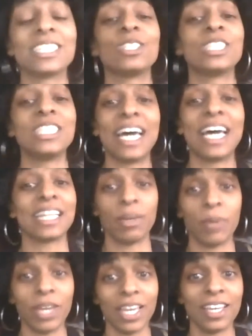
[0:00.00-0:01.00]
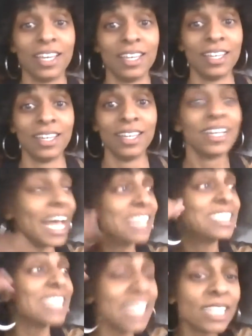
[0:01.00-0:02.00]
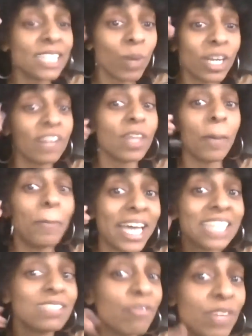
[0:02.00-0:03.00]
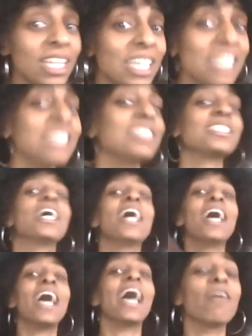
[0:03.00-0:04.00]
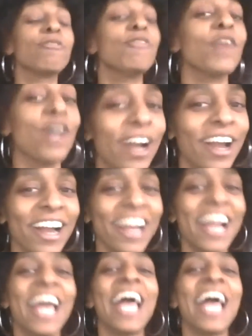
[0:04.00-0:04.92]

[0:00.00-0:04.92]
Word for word: Cersei died that way. Oh yeah. Like she is one of the best villains ever,